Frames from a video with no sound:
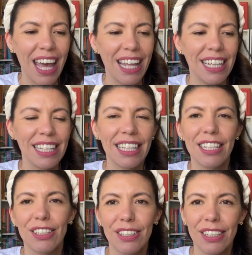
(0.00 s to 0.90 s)
And then the
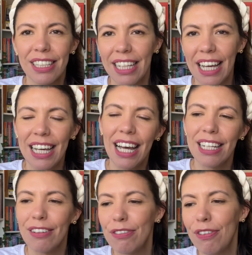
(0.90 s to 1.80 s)
little like
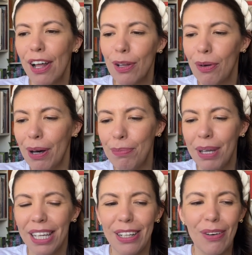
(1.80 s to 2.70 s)
kind of follow-up,
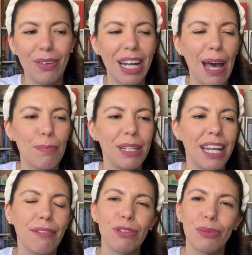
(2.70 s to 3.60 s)
what happened
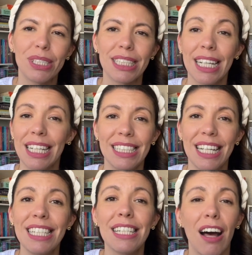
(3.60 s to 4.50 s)
afterwards.
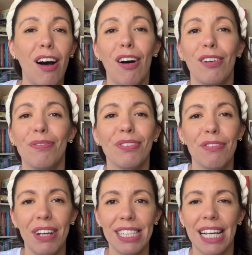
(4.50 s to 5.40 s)
It's all
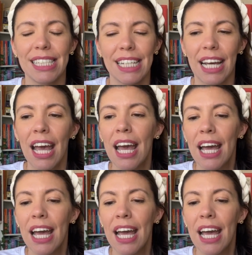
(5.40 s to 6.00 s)
fantastic.